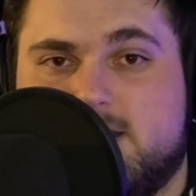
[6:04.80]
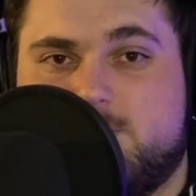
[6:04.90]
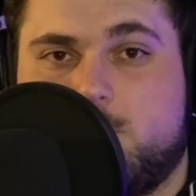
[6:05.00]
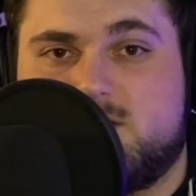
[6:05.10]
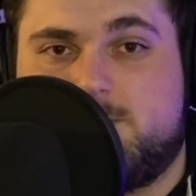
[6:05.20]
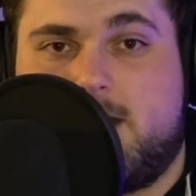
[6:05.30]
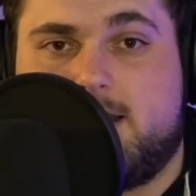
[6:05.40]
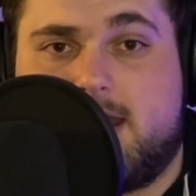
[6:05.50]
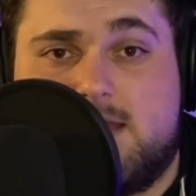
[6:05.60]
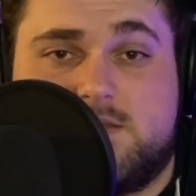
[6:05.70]
Sports
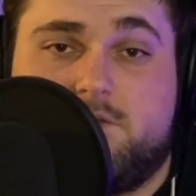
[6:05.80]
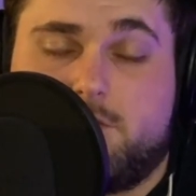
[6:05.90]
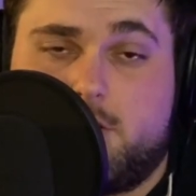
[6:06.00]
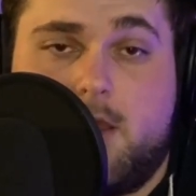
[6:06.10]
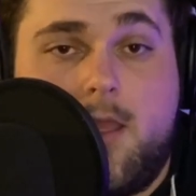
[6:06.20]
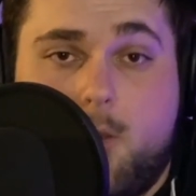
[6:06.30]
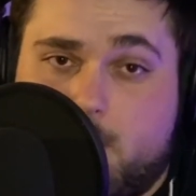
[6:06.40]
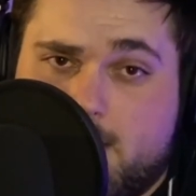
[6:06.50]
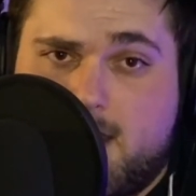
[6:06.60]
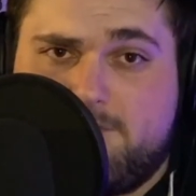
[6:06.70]
Podcast. You've heard
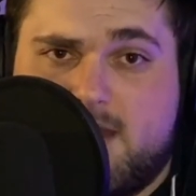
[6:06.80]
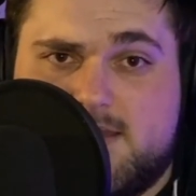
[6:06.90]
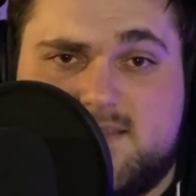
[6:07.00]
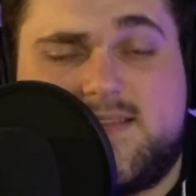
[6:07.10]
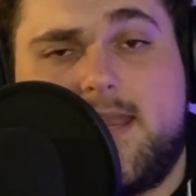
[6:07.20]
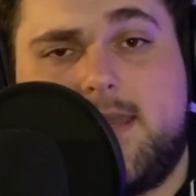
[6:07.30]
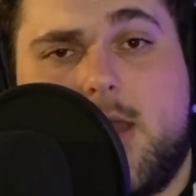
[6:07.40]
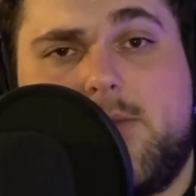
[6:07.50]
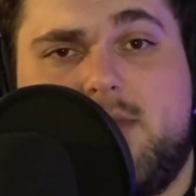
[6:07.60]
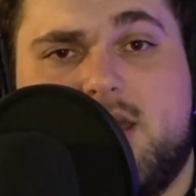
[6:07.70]
what I've had to say,
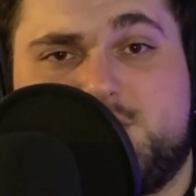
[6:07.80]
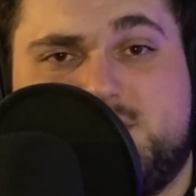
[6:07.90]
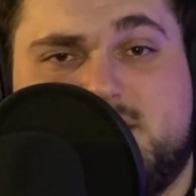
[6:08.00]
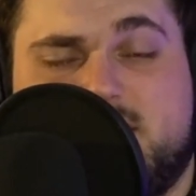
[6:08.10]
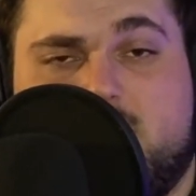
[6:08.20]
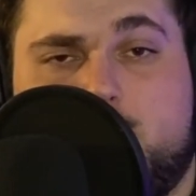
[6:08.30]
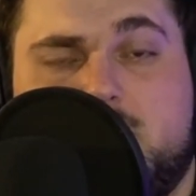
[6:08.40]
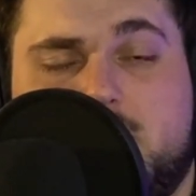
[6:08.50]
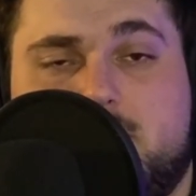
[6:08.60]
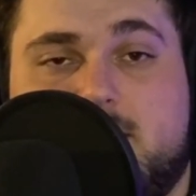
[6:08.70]
now I'm interested to hear
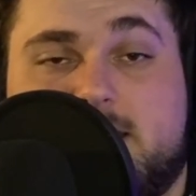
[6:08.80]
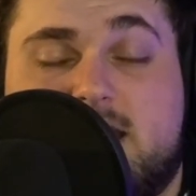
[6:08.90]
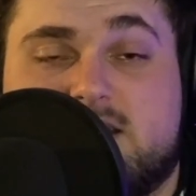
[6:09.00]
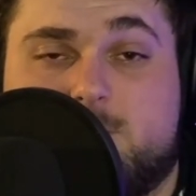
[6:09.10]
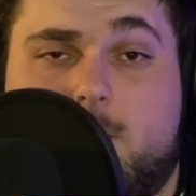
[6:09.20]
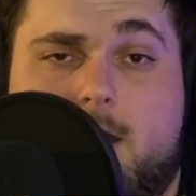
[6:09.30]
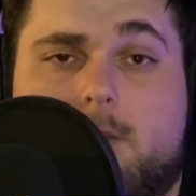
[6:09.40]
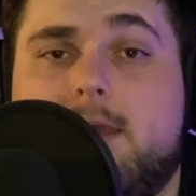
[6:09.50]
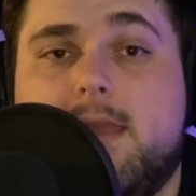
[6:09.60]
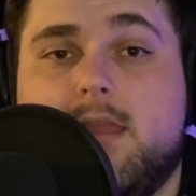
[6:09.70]
what you think as
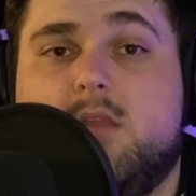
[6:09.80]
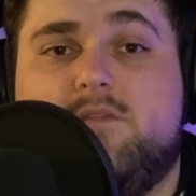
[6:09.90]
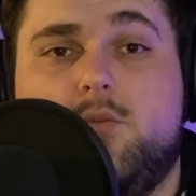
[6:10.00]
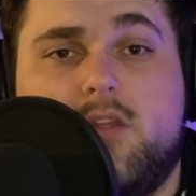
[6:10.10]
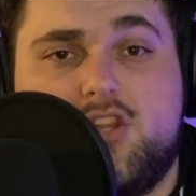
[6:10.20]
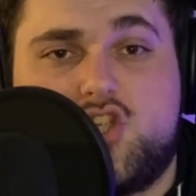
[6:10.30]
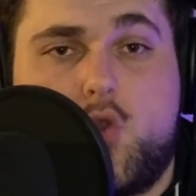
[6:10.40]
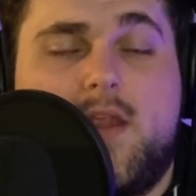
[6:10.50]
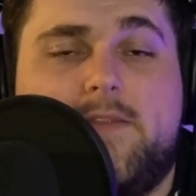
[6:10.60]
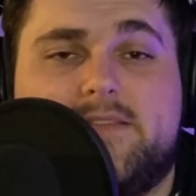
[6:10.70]
well. If you
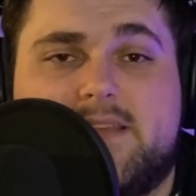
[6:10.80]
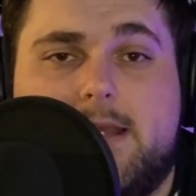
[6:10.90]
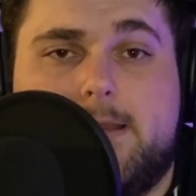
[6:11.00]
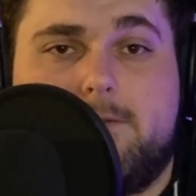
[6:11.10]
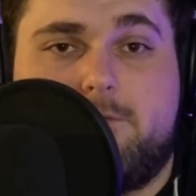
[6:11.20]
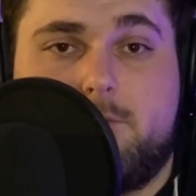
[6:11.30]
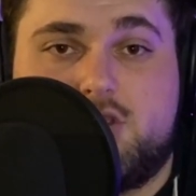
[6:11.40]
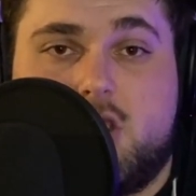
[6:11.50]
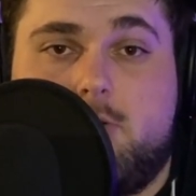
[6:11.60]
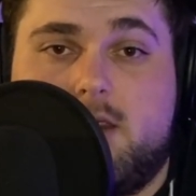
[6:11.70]
enjoyed this highlight from the
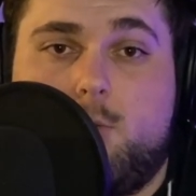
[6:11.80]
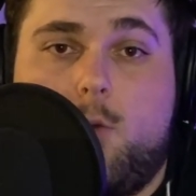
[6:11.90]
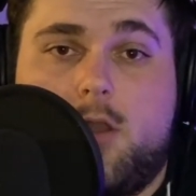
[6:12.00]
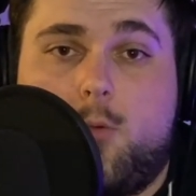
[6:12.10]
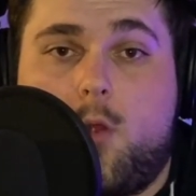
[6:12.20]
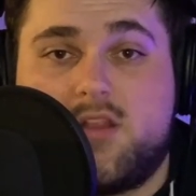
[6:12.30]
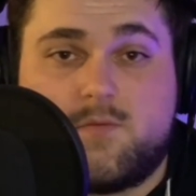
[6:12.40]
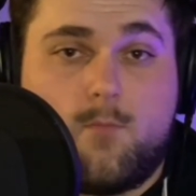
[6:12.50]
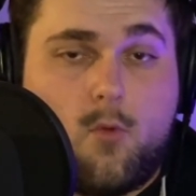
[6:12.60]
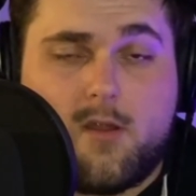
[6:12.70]
show and want to watch
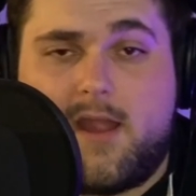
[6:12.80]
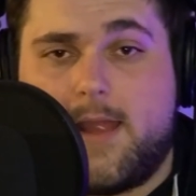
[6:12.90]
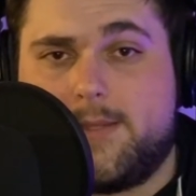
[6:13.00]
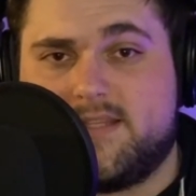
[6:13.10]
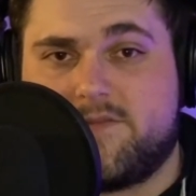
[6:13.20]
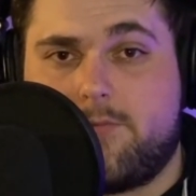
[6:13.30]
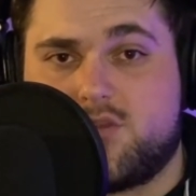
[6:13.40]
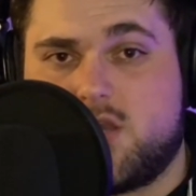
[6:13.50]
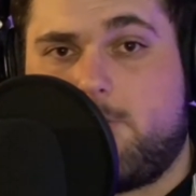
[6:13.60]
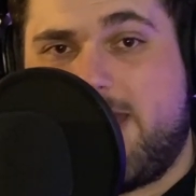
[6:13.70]
more highlights from the
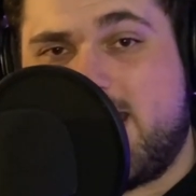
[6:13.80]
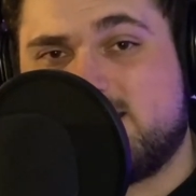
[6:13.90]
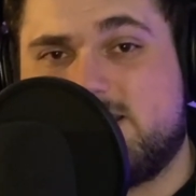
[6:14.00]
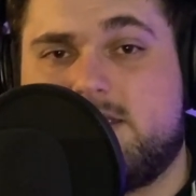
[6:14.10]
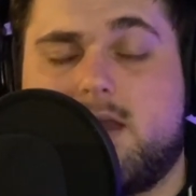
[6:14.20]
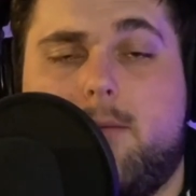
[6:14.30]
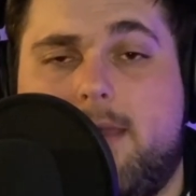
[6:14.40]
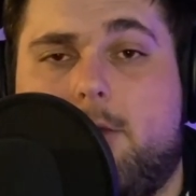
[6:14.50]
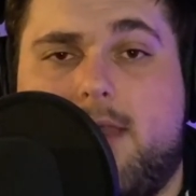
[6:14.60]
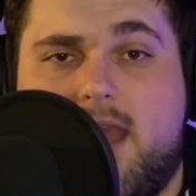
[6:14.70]
show as they come
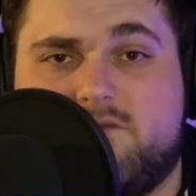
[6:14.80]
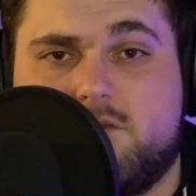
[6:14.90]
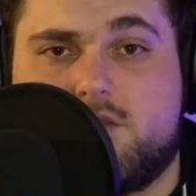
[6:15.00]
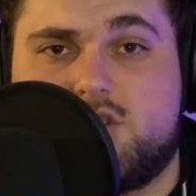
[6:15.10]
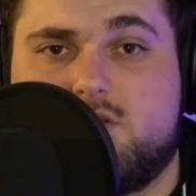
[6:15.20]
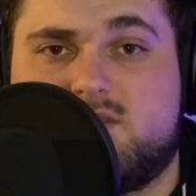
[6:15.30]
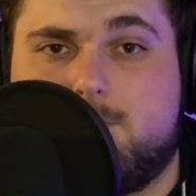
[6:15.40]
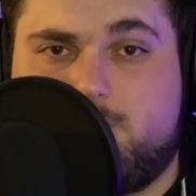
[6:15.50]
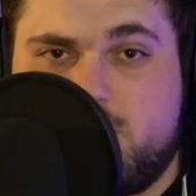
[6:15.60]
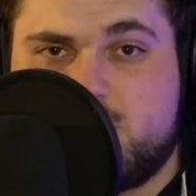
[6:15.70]
out after the show's
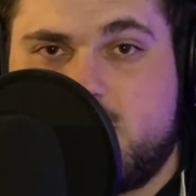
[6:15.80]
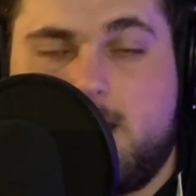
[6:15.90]
completion,